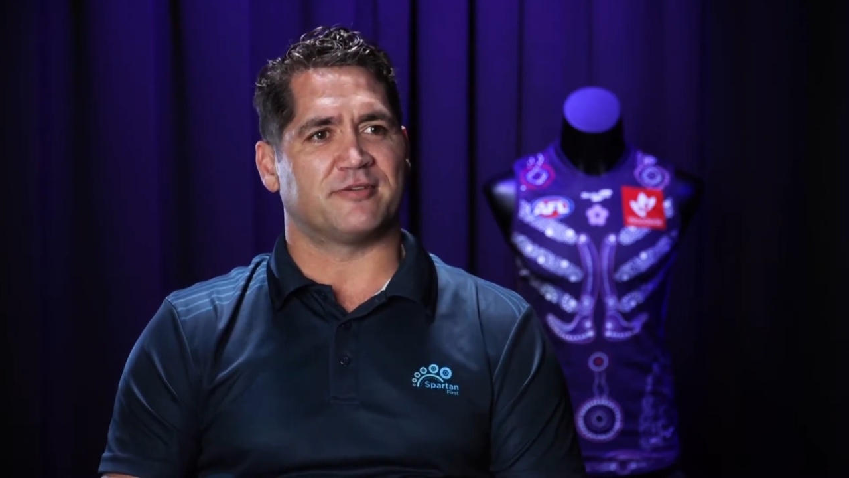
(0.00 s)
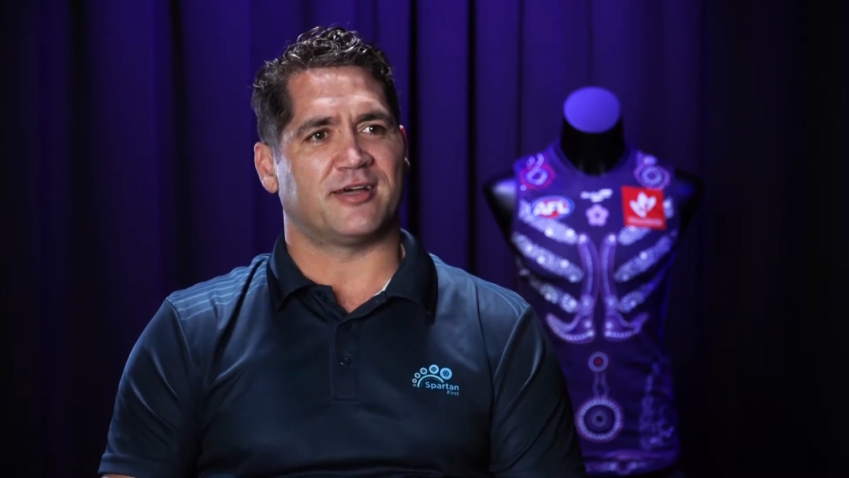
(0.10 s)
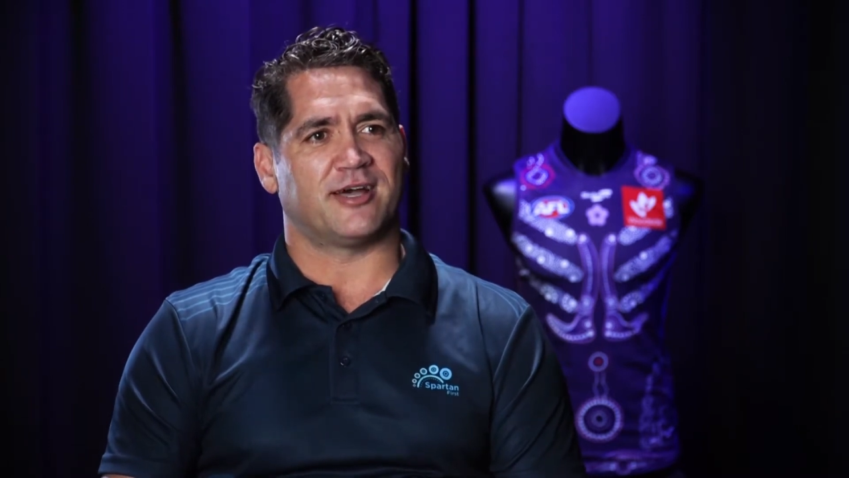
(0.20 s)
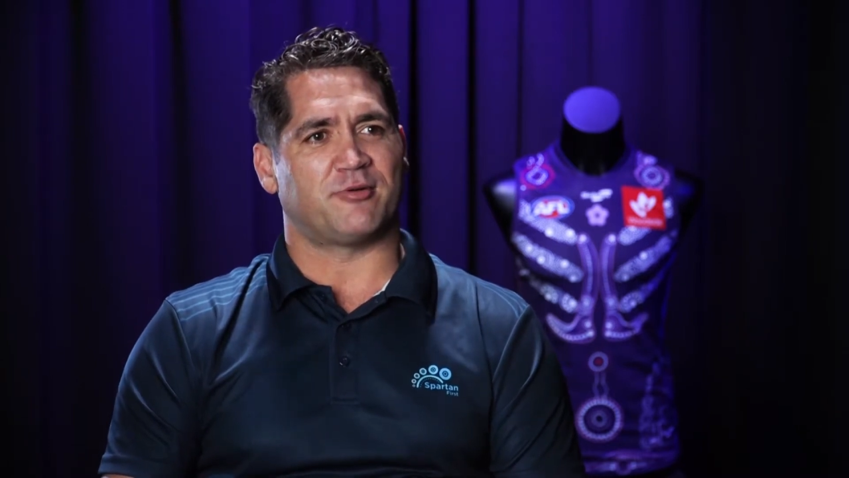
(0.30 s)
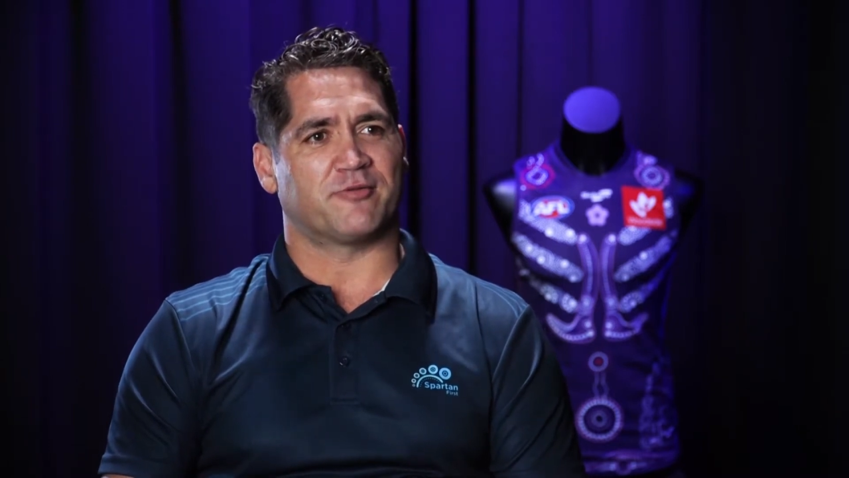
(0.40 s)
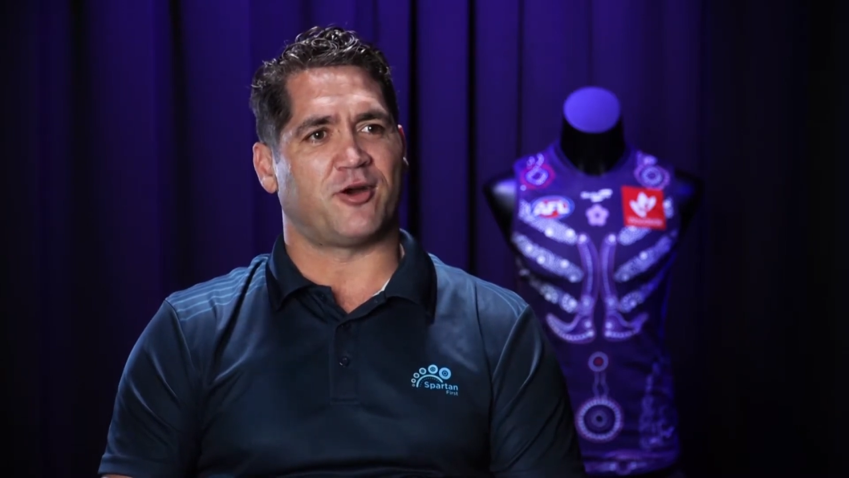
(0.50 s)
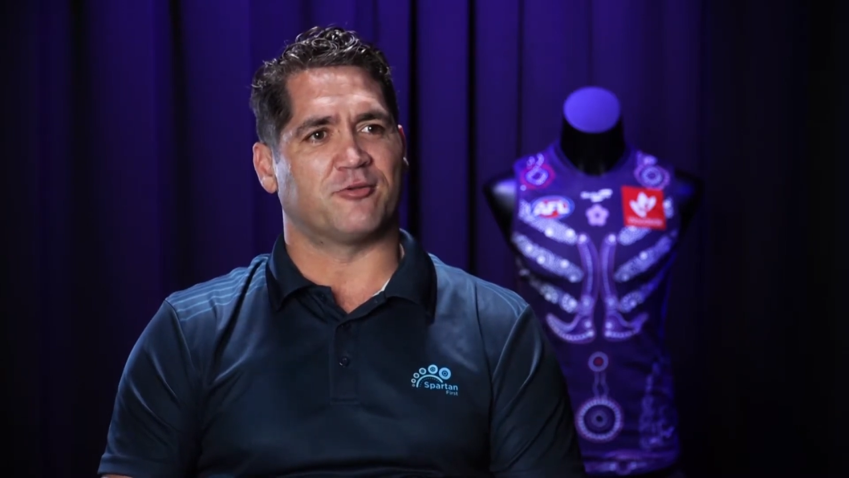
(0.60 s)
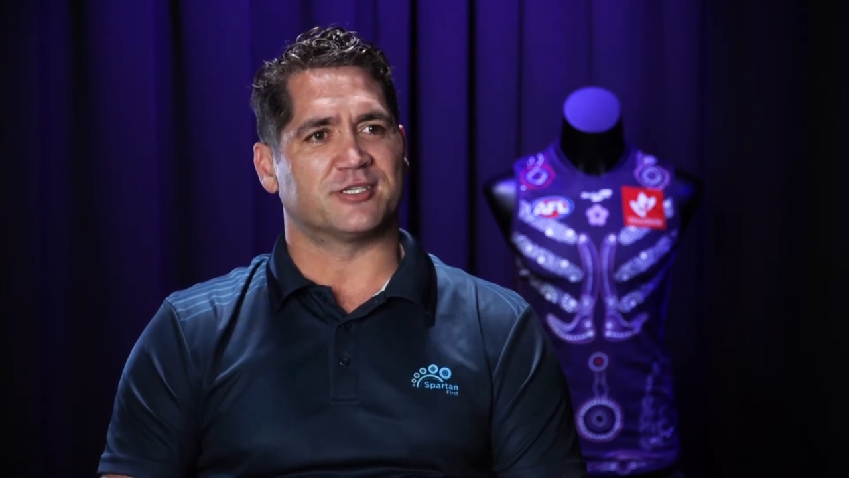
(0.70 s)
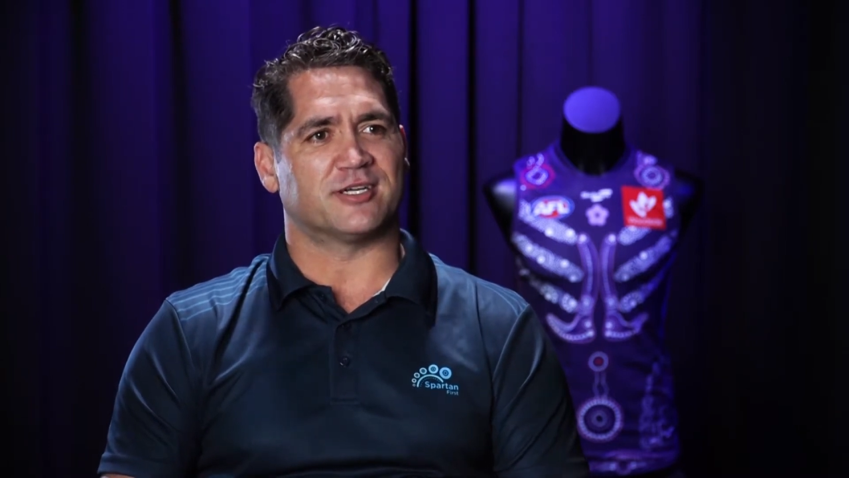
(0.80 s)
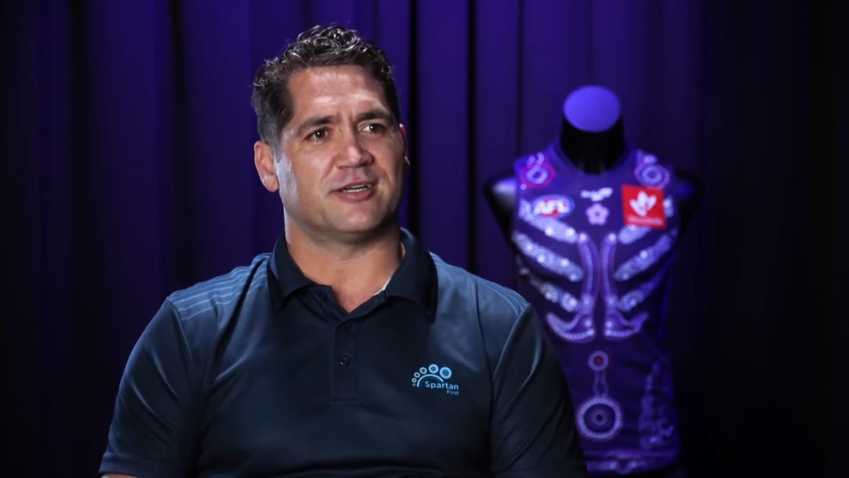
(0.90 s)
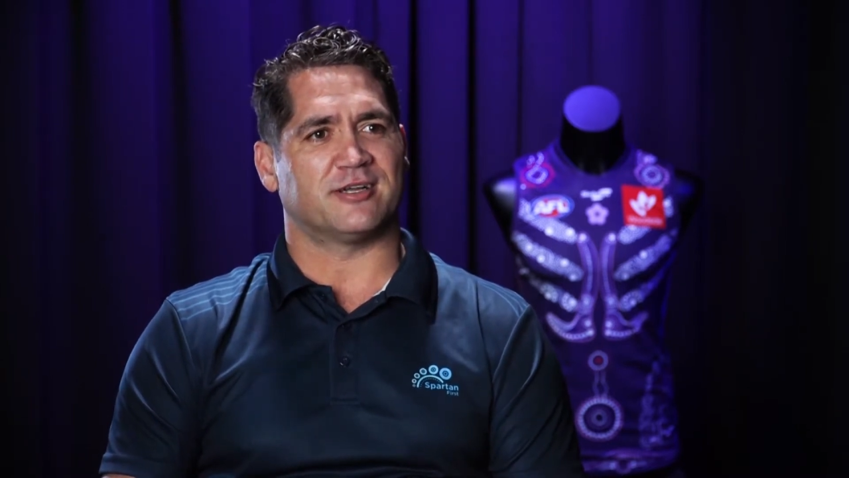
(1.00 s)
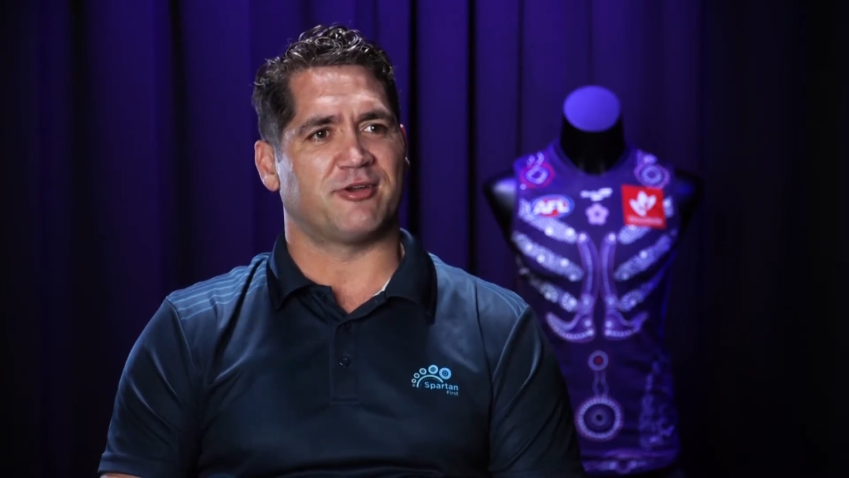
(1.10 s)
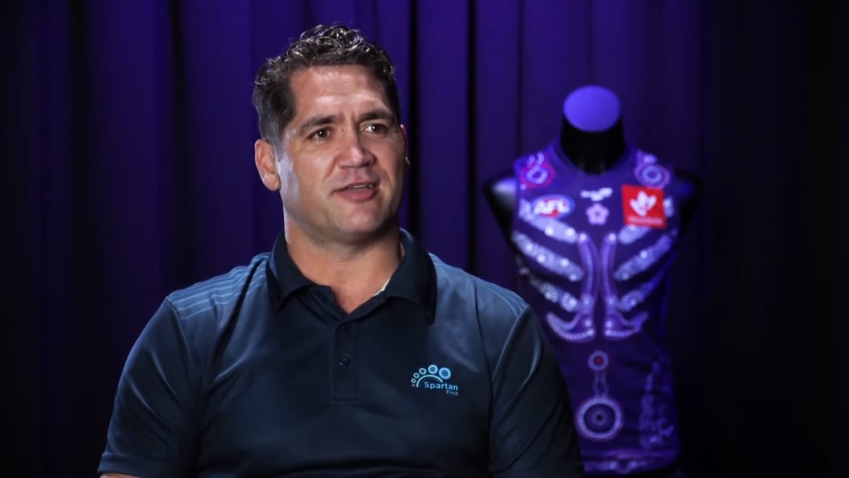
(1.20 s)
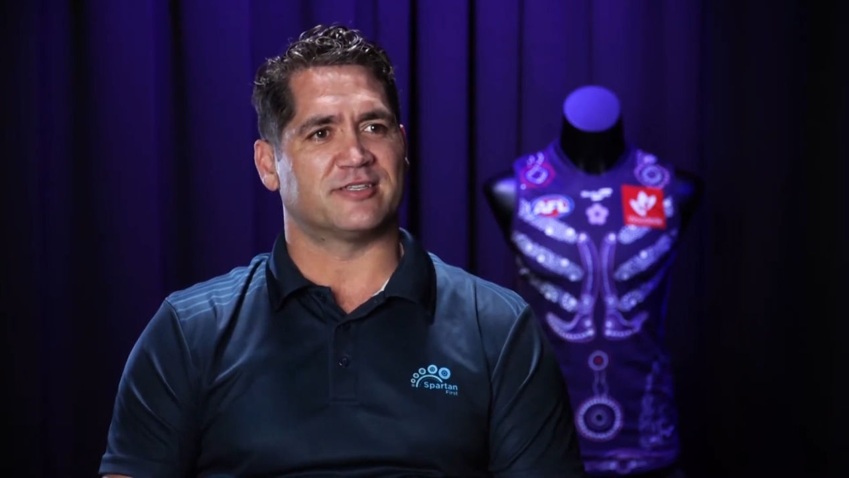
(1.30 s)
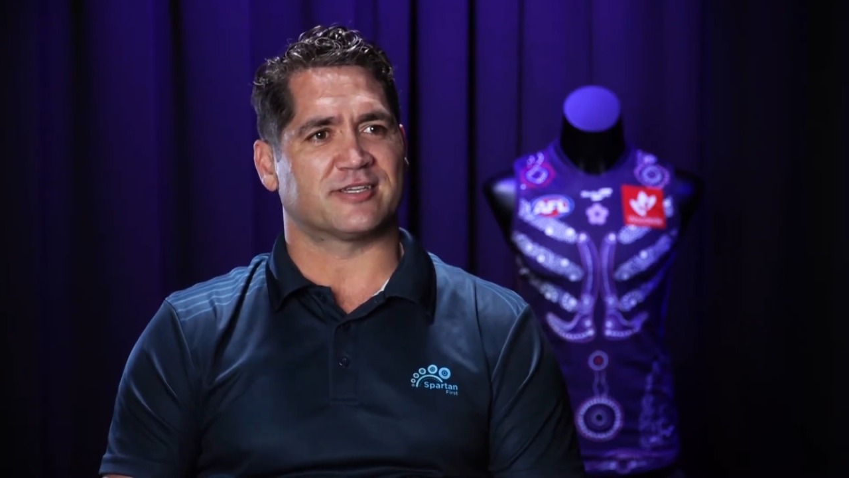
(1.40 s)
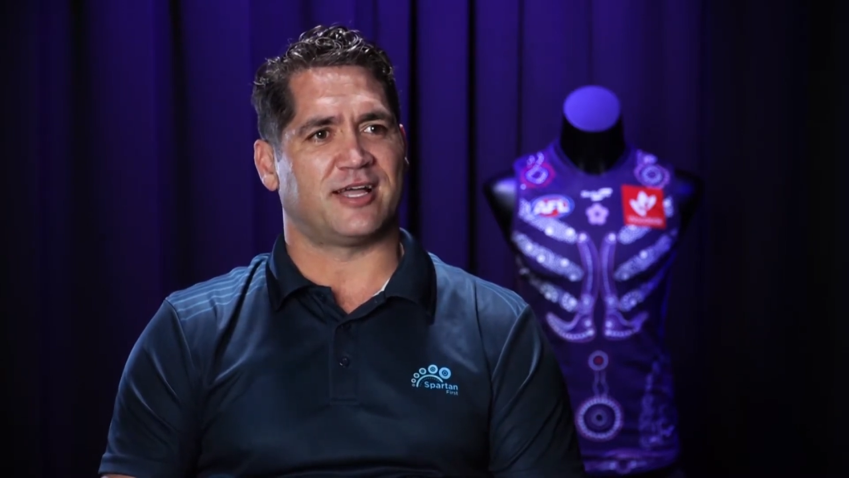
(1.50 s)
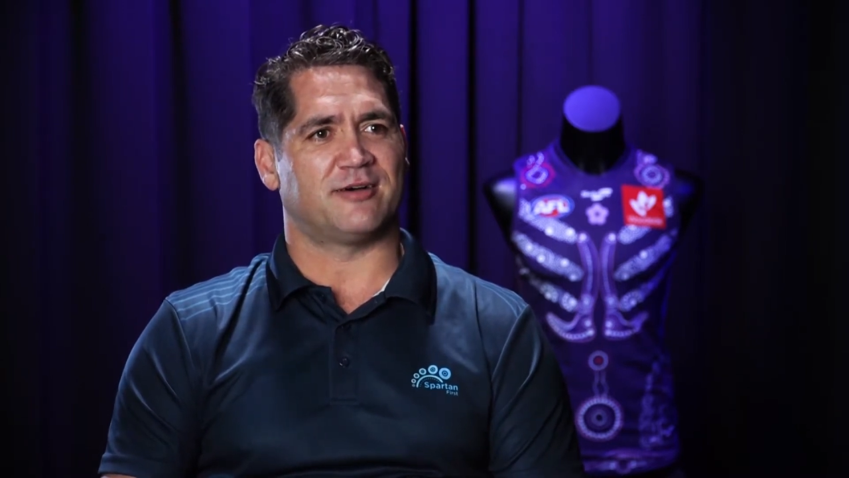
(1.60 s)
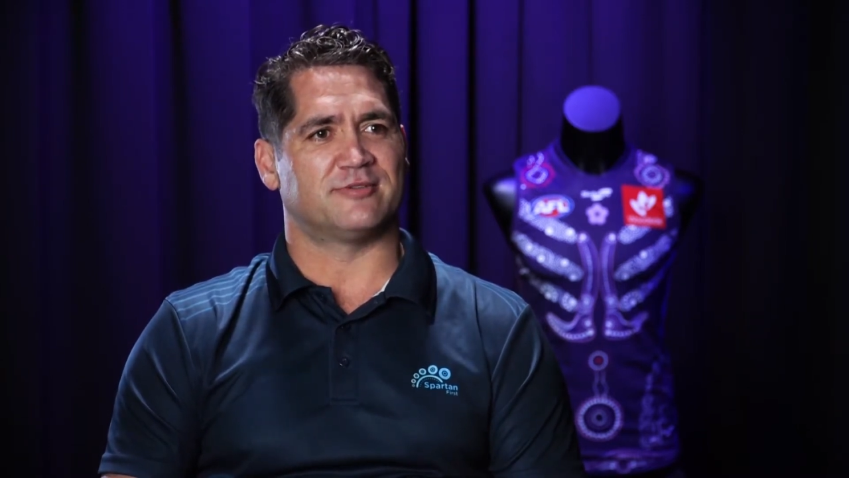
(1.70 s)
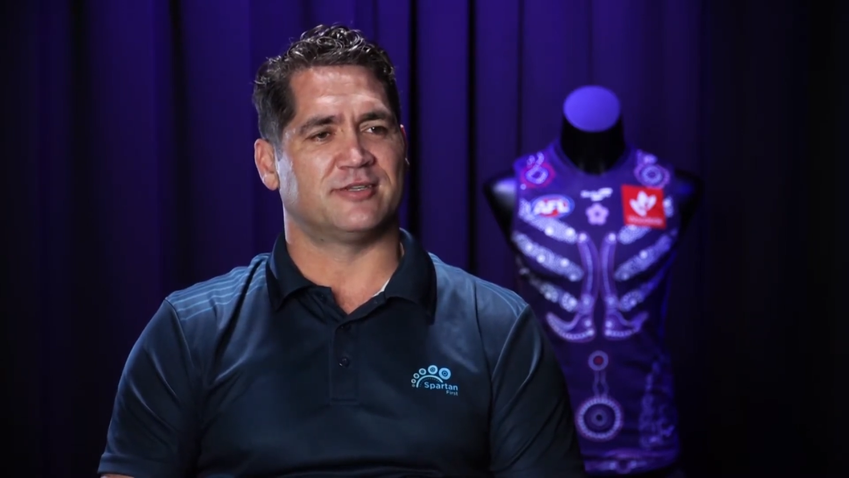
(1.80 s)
of culture around this club.